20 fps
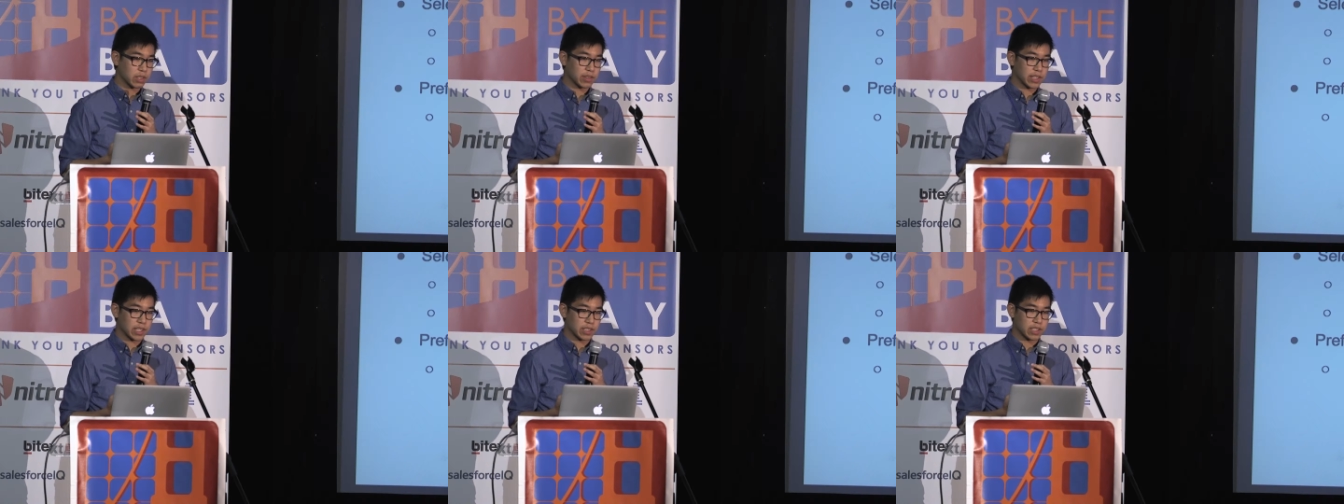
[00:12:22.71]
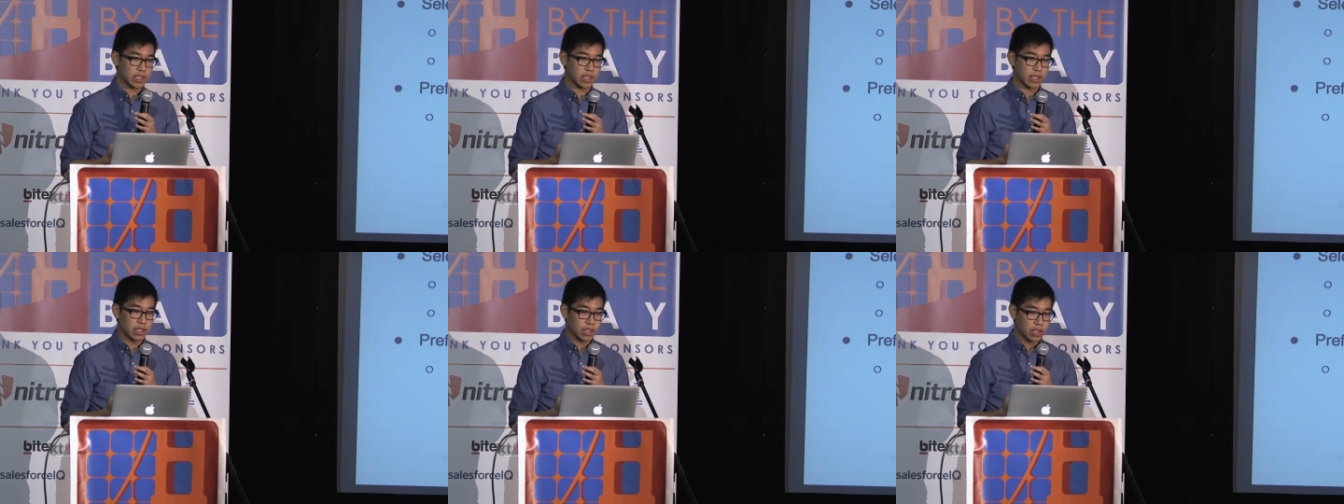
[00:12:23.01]
of that
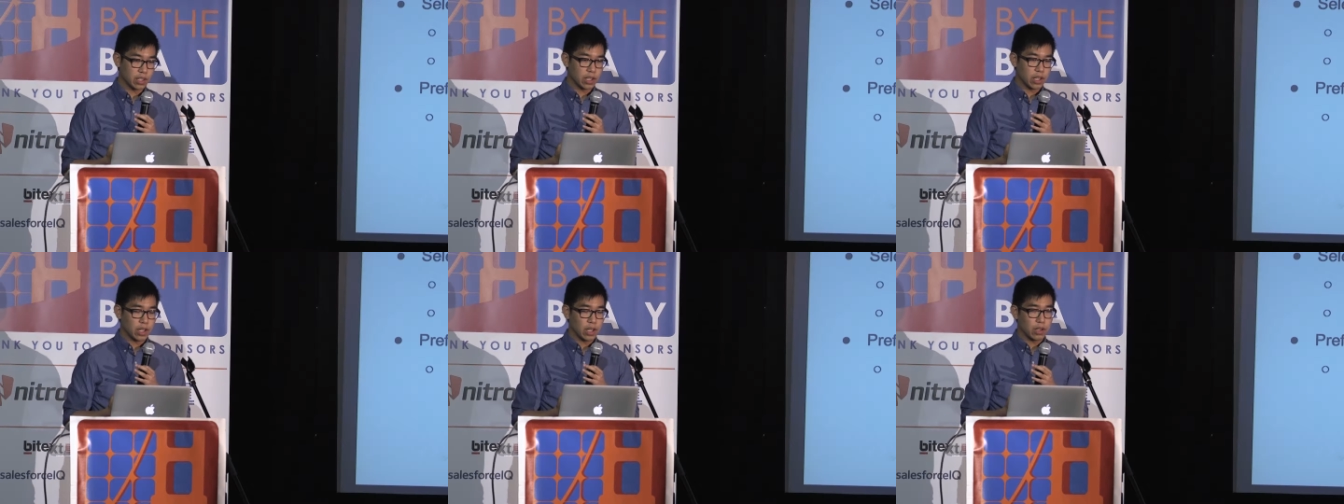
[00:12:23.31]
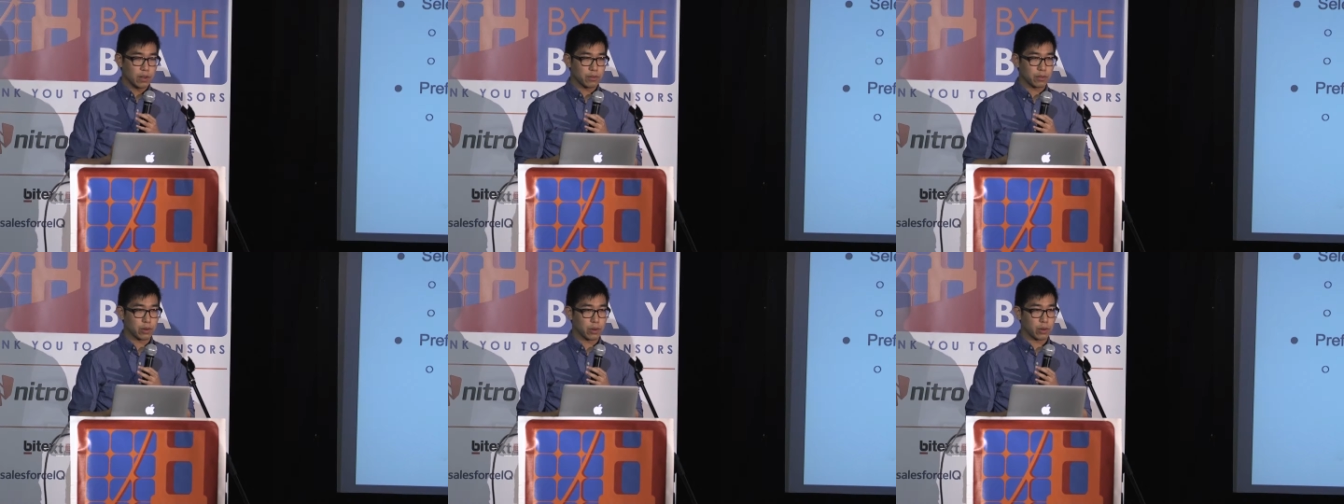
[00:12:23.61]
data.
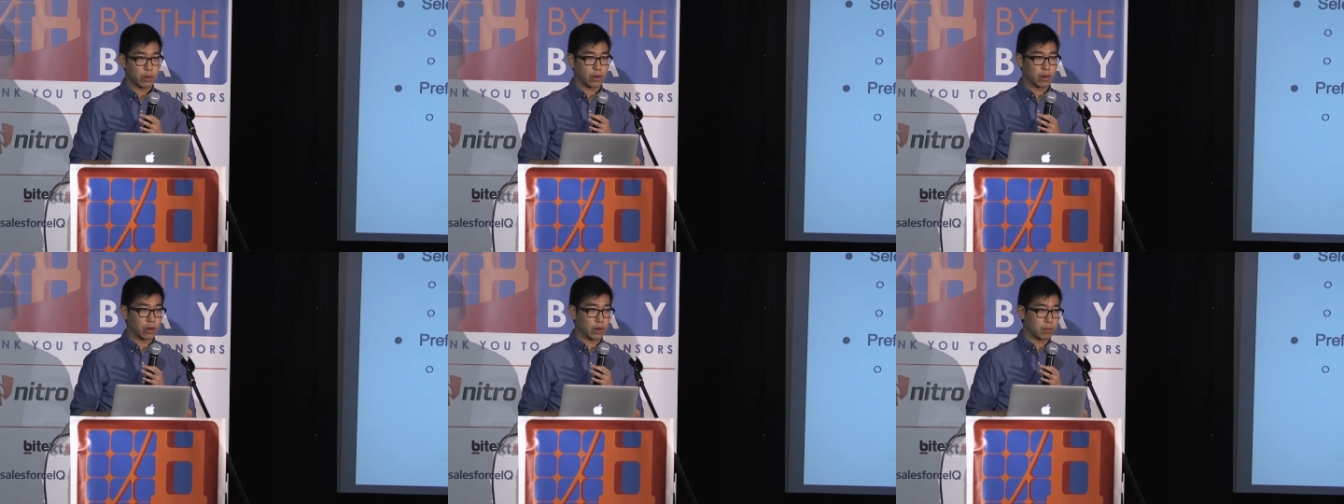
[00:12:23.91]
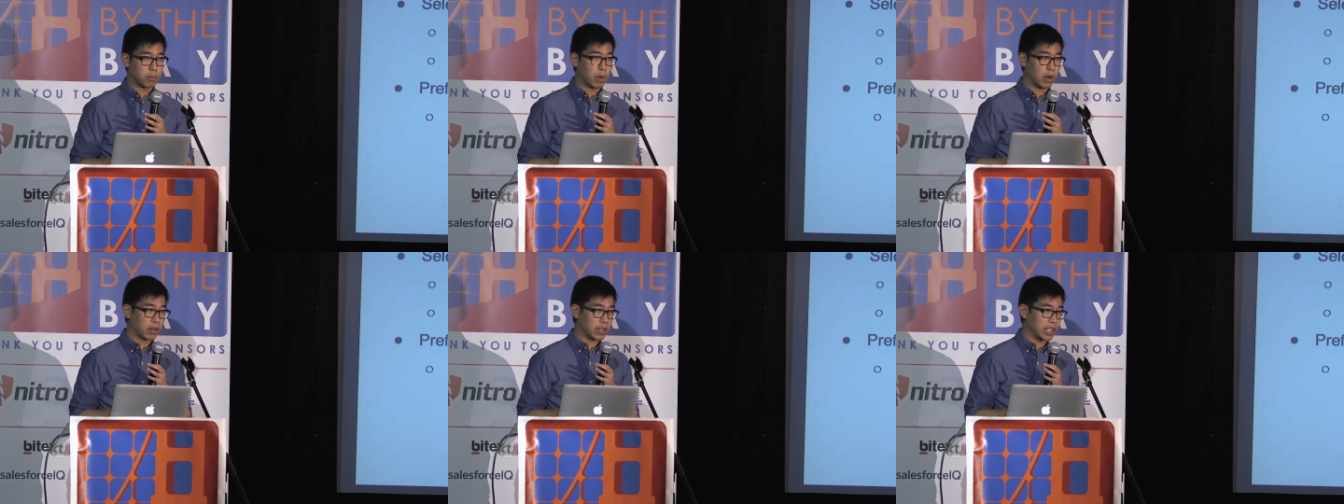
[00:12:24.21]
For
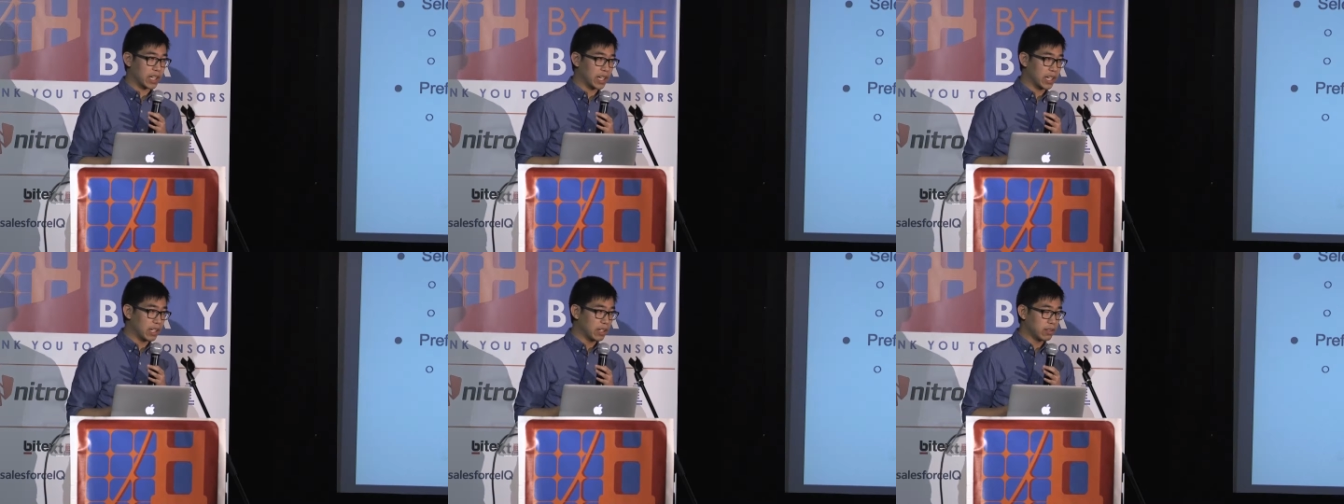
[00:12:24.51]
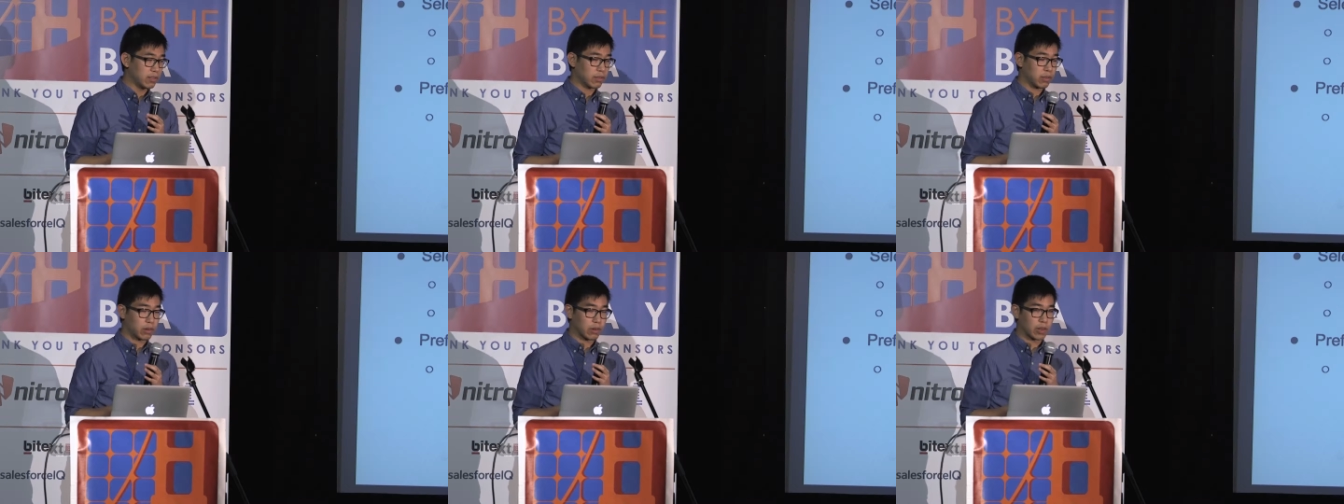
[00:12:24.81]
Parquet
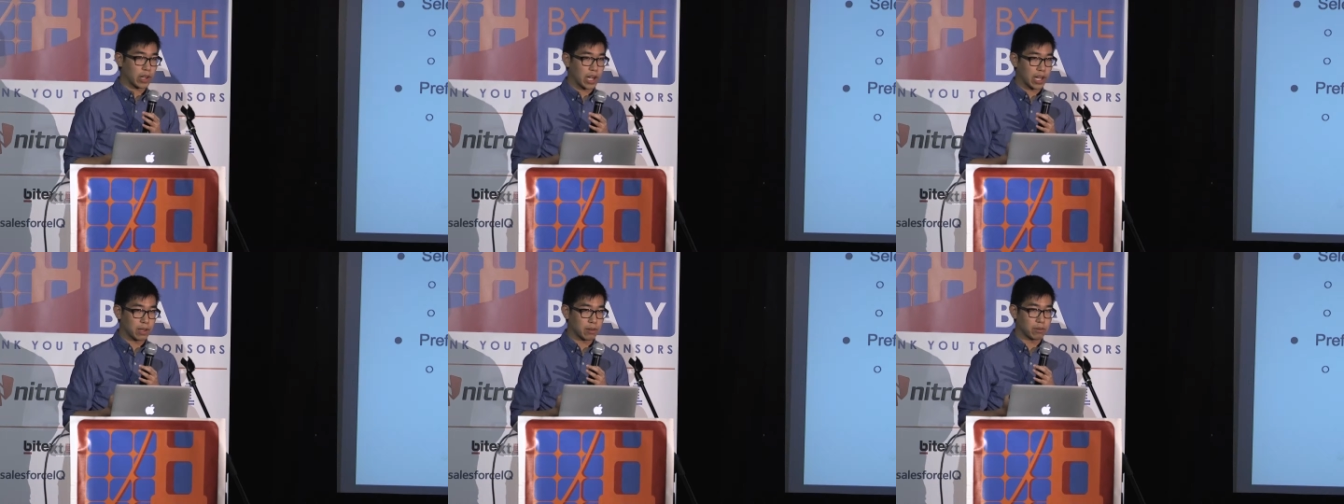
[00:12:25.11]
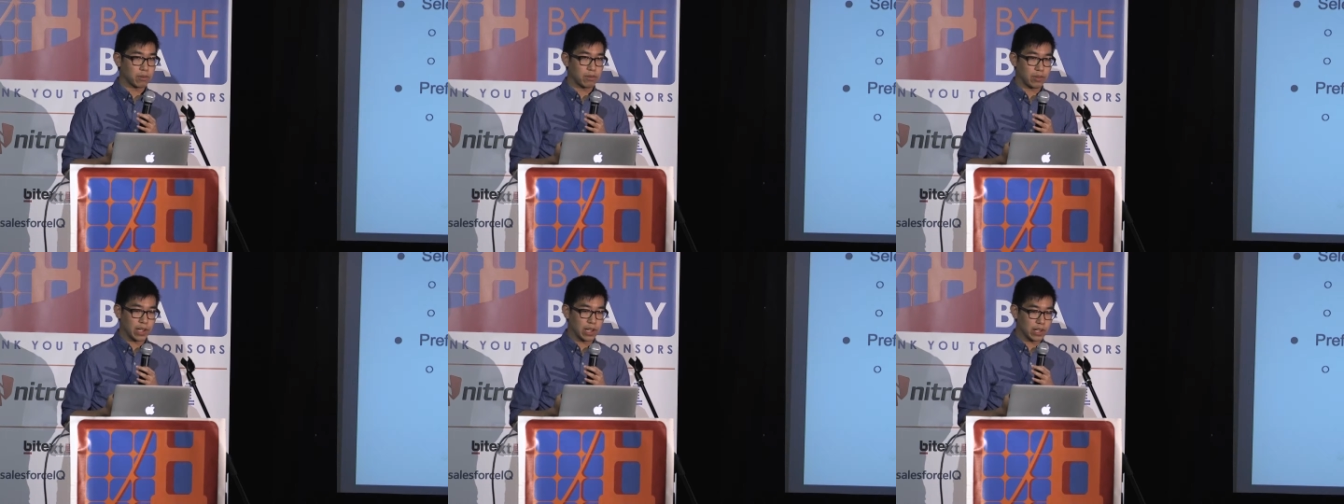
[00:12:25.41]
and for
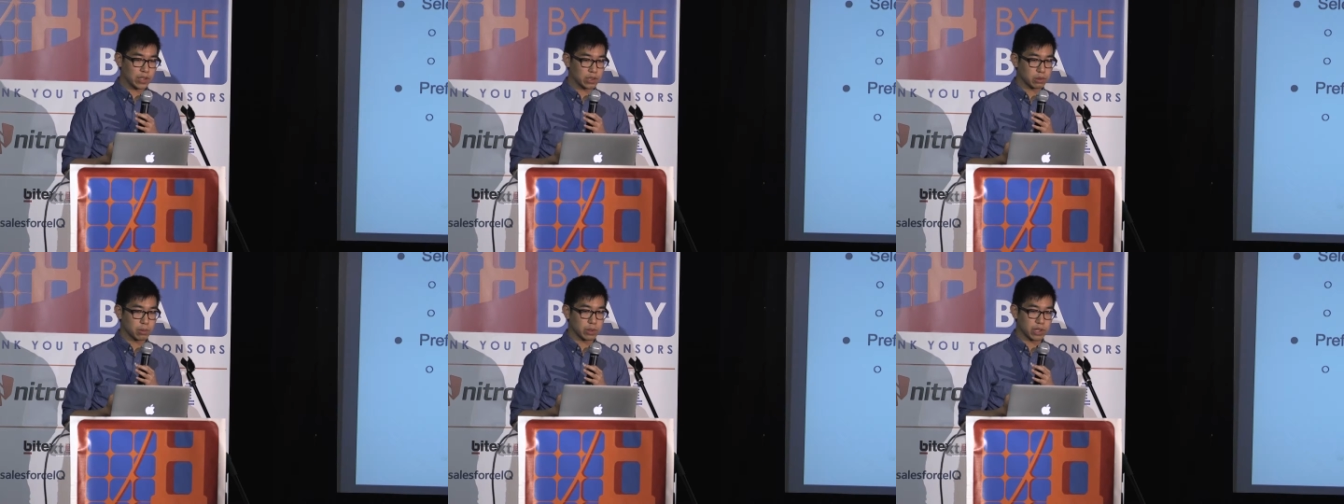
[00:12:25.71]
ADAM files,